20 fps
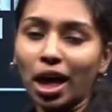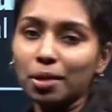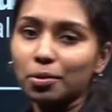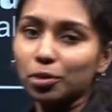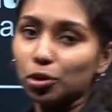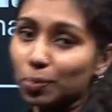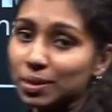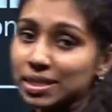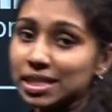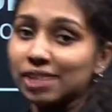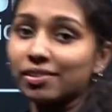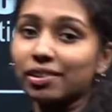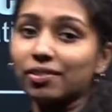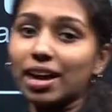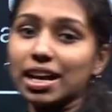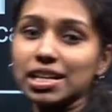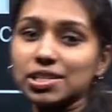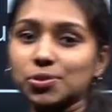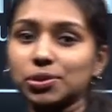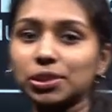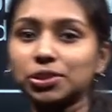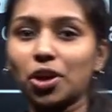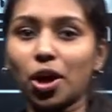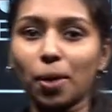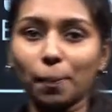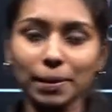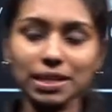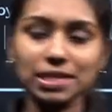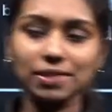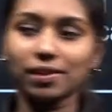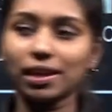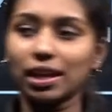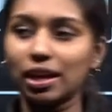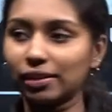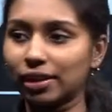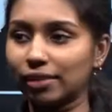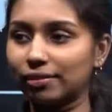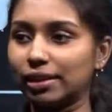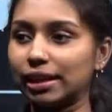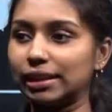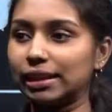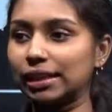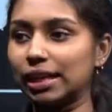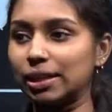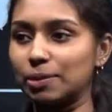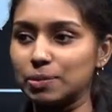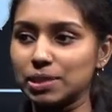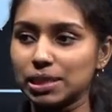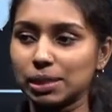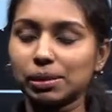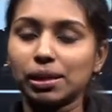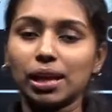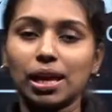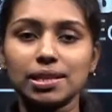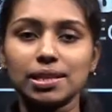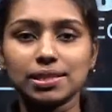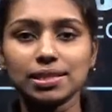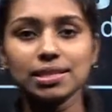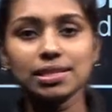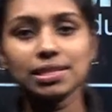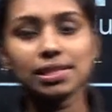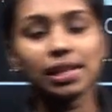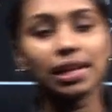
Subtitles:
you must have revised through the topics we have covered in the concept classes